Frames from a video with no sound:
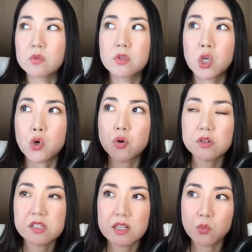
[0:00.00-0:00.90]

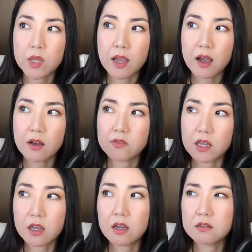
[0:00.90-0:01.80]
cures that we have,
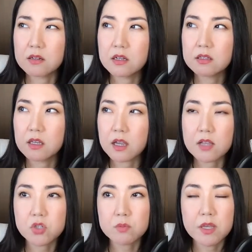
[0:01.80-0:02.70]
like
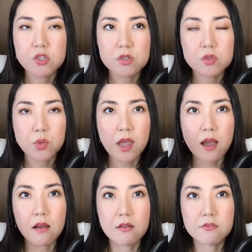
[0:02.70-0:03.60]
countermeasures we
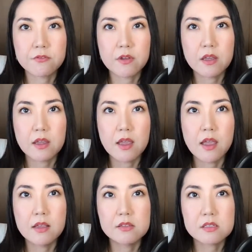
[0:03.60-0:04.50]
have,
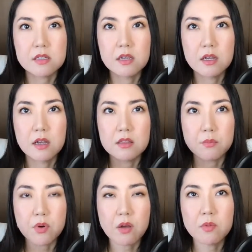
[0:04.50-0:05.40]
and the
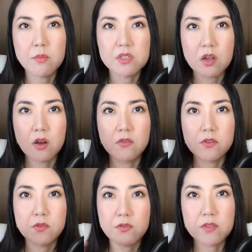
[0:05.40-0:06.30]
problems of
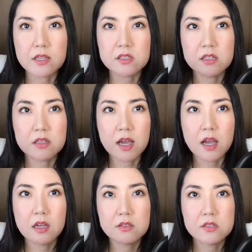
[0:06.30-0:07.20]
reflecting
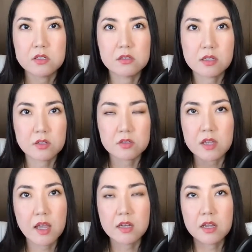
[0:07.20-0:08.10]
that to the
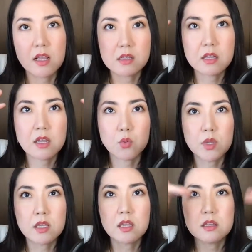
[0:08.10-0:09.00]
society. And like
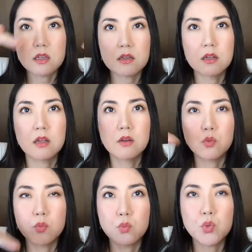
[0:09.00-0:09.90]
we
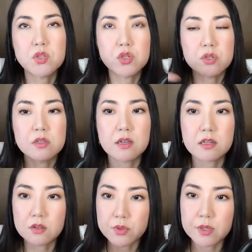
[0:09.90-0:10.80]
should
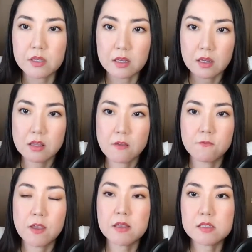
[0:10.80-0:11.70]
think in
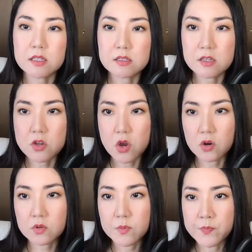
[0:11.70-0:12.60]
phases, so